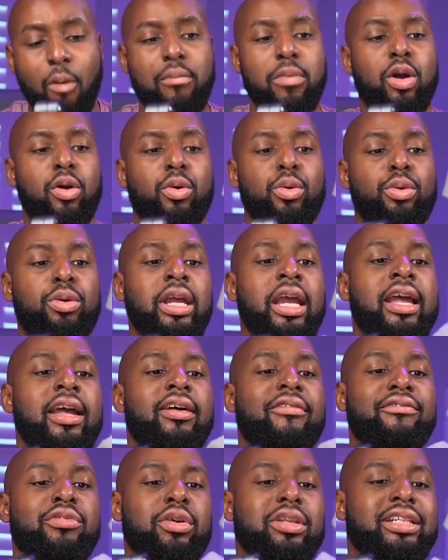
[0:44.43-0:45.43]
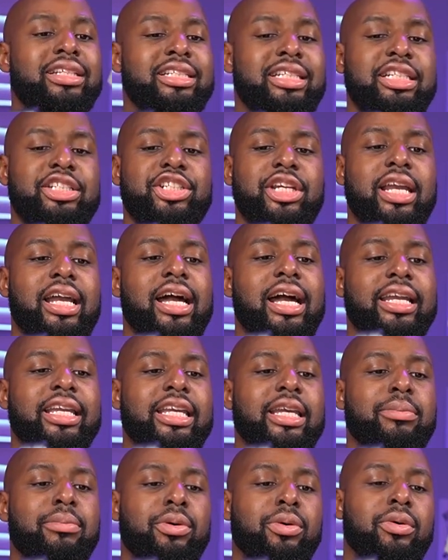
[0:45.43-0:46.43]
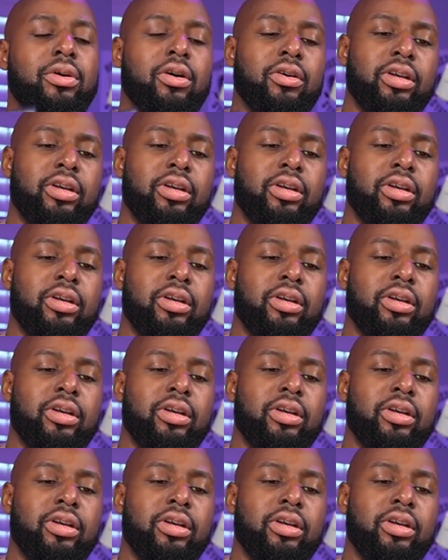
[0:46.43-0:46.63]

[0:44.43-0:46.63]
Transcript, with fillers: mode for the DJI gimbal.